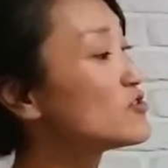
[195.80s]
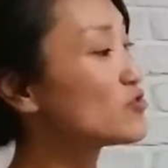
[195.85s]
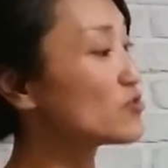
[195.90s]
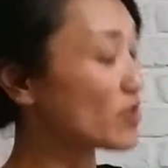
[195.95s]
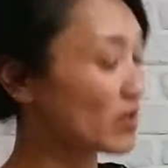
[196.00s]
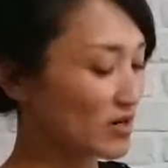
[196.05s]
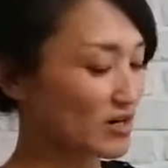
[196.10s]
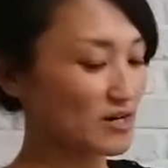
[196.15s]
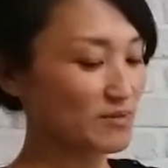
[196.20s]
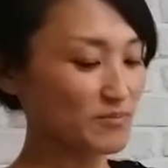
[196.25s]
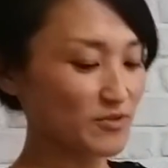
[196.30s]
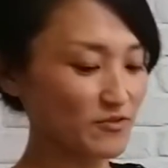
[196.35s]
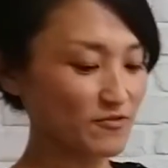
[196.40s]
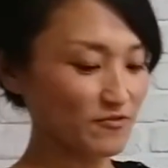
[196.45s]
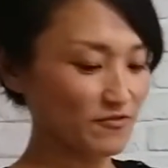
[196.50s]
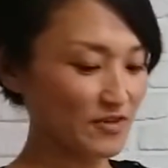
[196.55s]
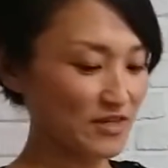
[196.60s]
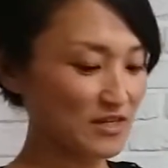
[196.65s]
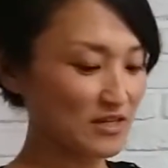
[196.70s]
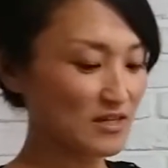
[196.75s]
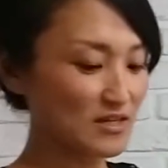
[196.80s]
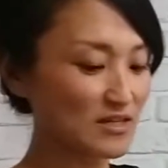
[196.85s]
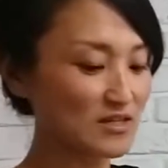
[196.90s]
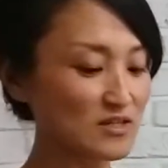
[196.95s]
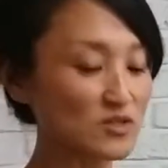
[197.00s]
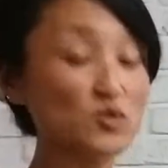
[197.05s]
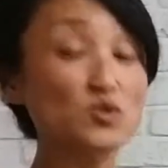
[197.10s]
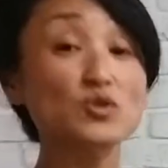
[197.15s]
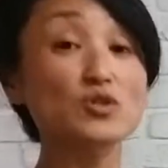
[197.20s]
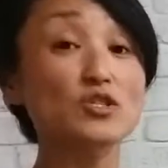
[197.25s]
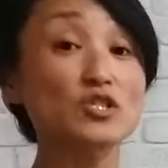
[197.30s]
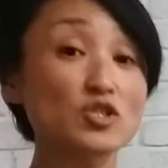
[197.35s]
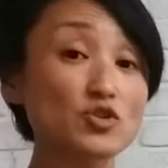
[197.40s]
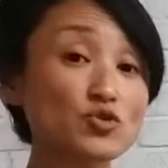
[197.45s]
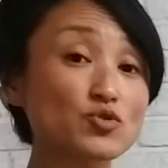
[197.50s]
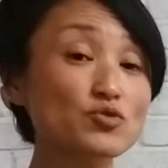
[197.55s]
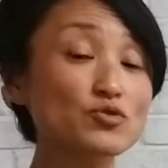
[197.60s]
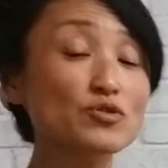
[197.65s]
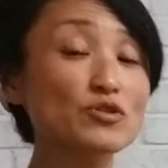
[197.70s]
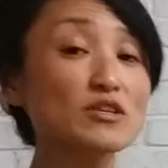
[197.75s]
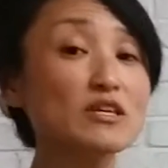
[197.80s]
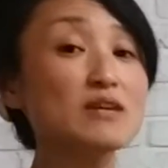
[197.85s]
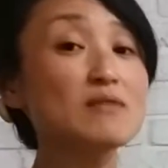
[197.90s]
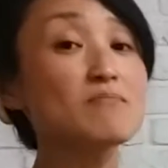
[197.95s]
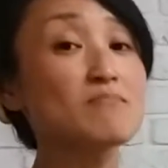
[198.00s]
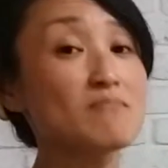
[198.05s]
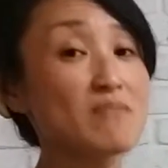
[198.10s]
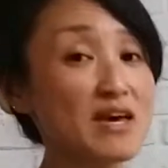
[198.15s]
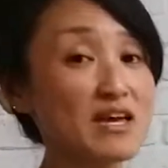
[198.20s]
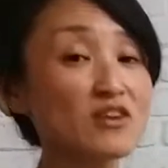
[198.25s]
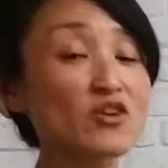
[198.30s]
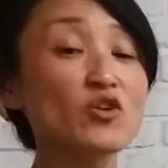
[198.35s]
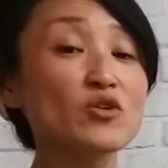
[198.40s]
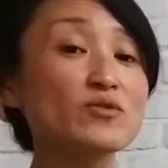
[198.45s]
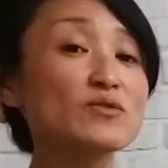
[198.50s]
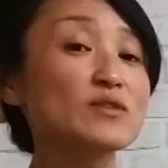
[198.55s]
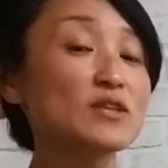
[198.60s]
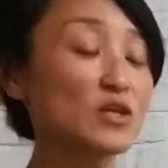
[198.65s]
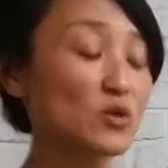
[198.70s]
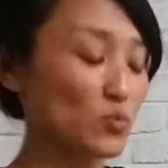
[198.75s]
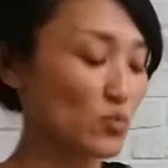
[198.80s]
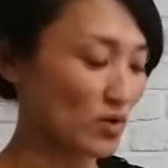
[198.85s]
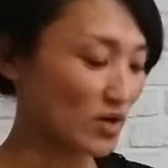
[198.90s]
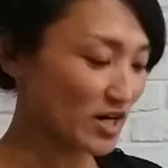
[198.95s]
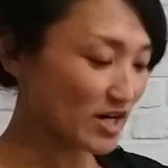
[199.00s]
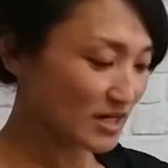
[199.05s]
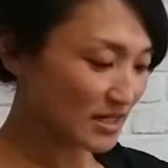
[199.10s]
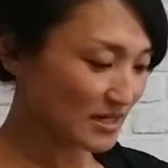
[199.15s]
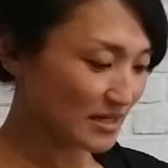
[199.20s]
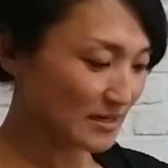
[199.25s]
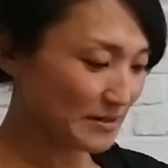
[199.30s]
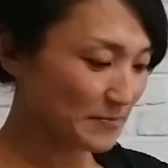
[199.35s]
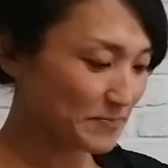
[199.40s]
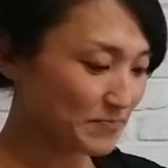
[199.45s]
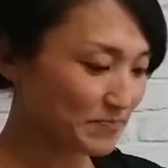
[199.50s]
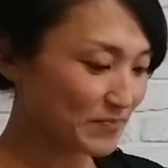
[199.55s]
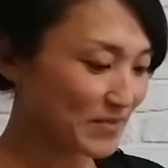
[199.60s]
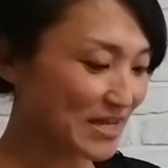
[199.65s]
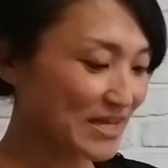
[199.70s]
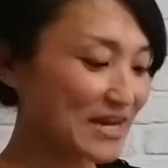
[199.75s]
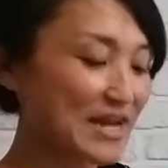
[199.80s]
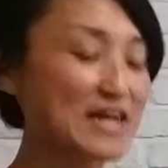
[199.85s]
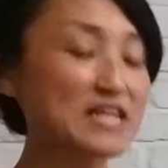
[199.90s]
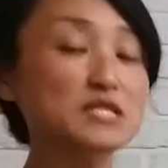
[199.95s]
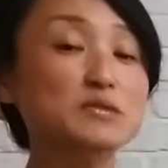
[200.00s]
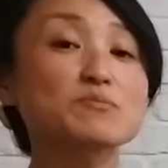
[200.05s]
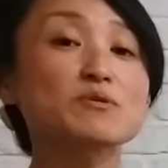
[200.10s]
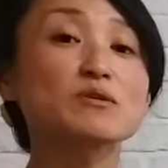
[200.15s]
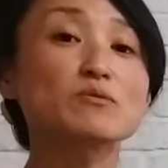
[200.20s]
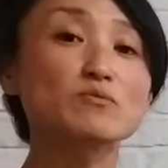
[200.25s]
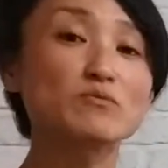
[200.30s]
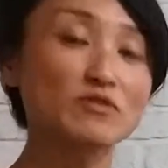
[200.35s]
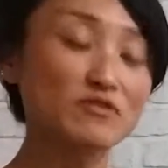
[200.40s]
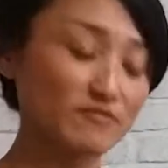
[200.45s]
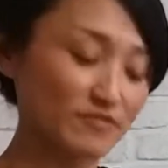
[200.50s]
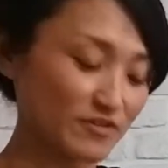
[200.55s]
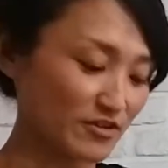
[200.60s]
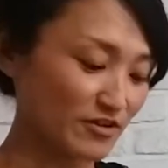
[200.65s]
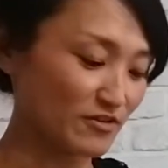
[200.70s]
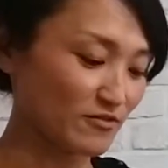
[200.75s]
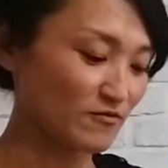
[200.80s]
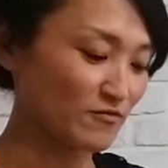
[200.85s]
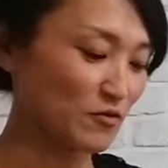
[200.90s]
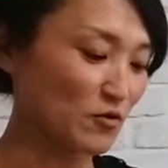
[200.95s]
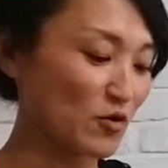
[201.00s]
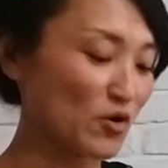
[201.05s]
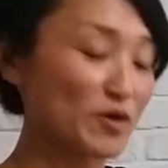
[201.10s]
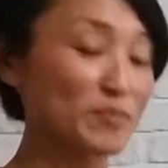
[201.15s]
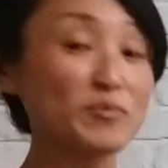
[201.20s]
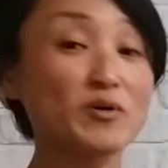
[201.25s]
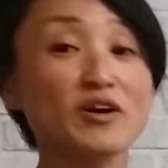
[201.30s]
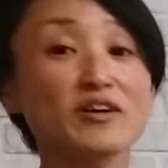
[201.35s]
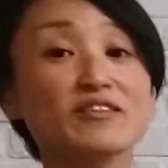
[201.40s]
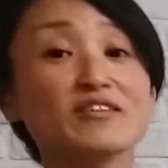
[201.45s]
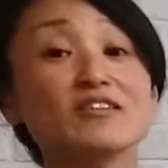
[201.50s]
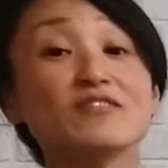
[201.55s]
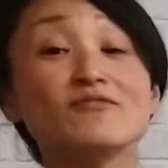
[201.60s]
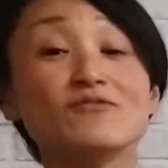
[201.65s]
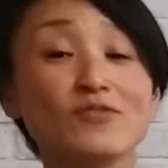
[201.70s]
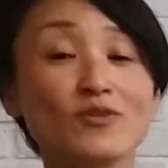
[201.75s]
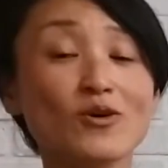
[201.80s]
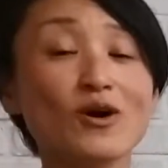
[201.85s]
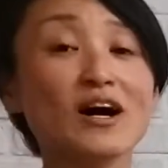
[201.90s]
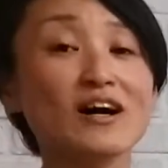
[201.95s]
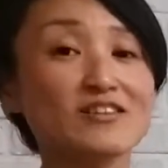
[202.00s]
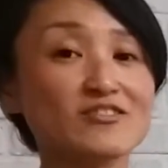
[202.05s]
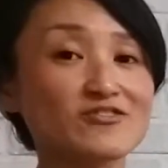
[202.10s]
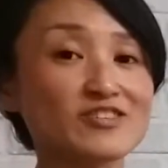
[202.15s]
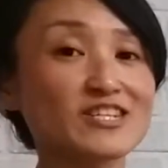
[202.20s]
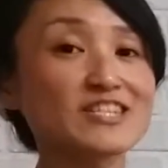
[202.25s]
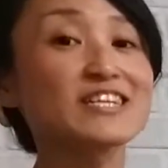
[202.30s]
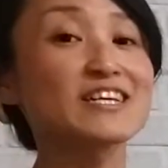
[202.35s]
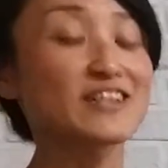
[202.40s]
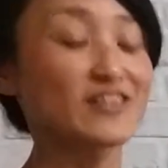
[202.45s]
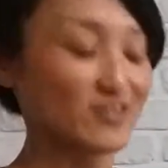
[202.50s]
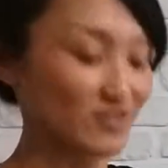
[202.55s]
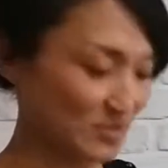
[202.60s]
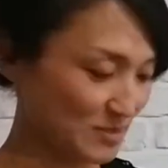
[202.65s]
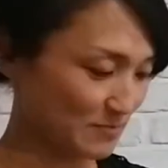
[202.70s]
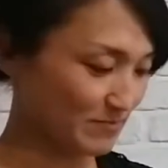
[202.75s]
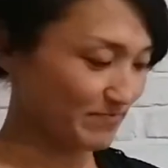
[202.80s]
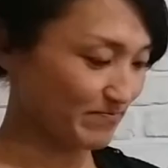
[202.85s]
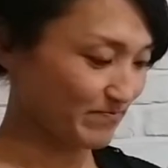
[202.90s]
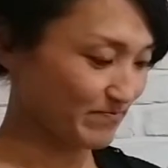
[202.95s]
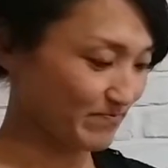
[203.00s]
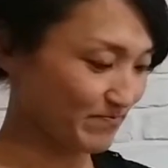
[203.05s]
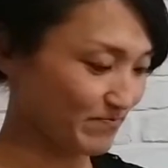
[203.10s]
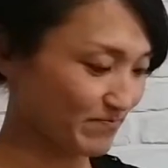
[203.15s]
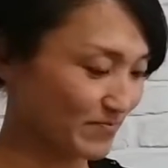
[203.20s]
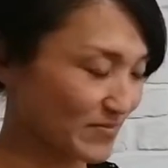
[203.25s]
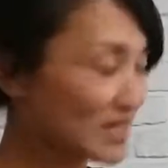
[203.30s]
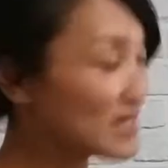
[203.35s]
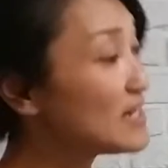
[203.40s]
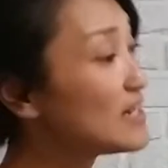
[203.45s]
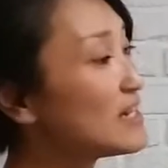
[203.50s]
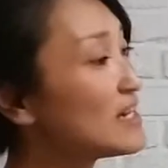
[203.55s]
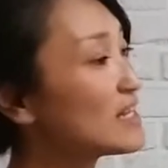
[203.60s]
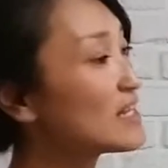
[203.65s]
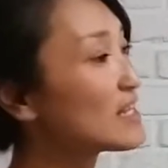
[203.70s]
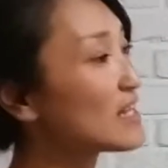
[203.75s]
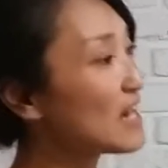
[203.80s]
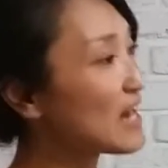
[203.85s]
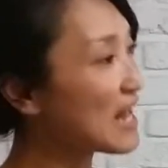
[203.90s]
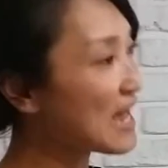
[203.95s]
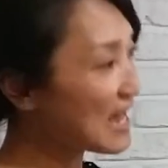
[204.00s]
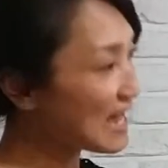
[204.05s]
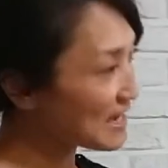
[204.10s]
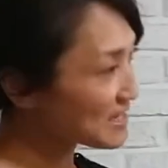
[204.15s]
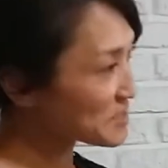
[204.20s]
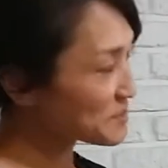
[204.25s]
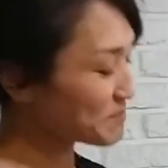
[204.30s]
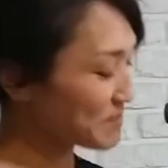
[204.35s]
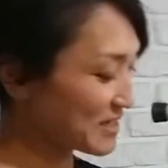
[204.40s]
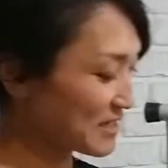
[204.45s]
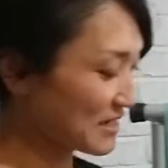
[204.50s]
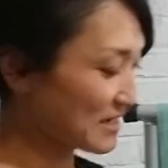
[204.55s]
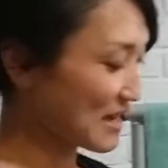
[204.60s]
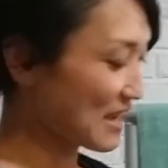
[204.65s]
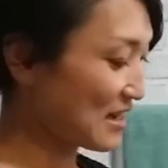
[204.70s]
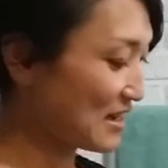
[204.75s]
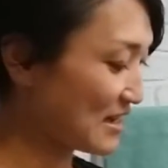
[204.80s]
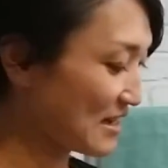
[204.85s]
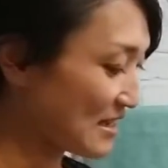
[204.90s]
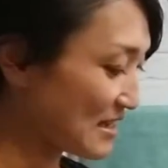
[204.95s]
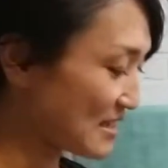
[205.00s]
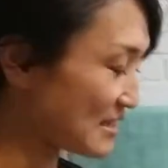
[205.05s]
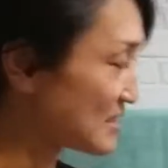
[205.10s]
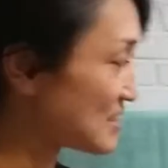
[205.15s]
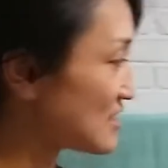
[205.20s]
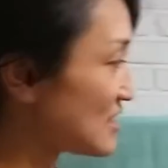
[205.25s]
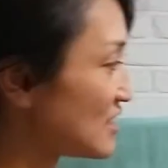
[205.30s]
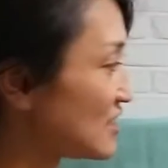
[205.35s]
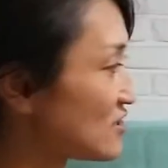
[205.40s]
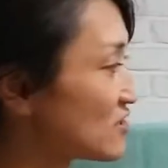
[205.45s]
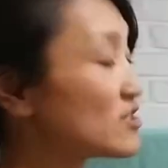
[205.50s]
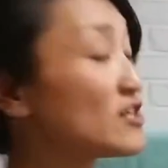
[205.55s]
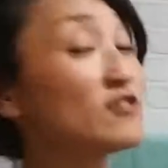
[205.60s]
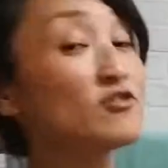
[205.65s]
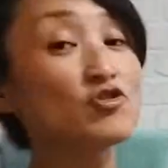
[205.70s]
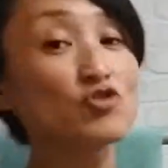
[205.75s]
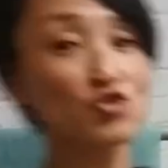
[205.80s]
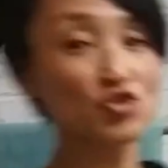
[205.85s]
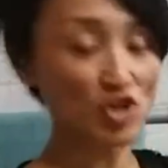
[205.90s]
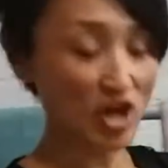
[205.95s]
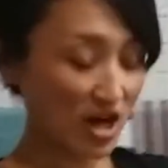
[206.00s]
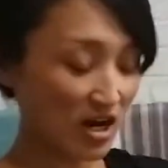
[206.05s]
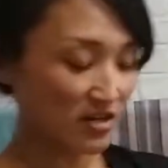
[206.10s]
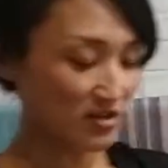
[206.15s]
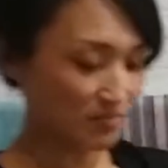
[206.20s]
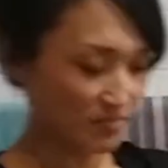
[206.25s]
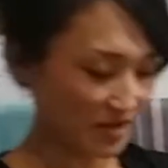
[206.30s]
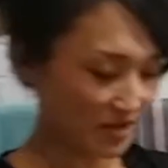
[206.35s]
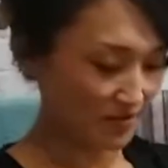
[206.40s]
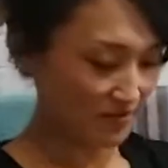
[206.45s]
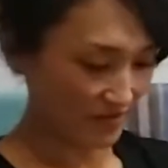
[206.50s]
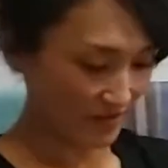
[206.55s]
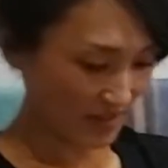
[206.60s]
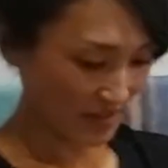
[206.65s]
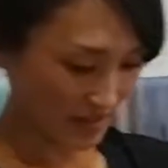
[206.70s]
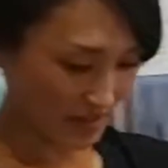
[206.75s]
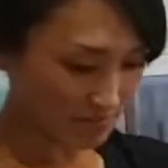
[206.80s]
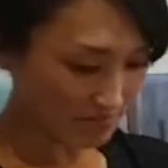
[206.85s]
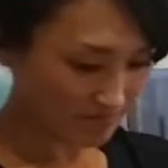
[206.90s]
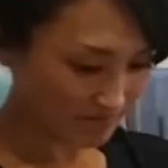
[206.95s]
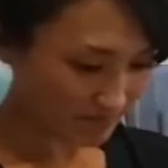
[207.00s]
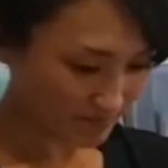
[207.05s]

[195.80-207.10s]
Daraibafi is traditionally men-only work and has been woven for more than 400 years. The last but not least is Shaarbafi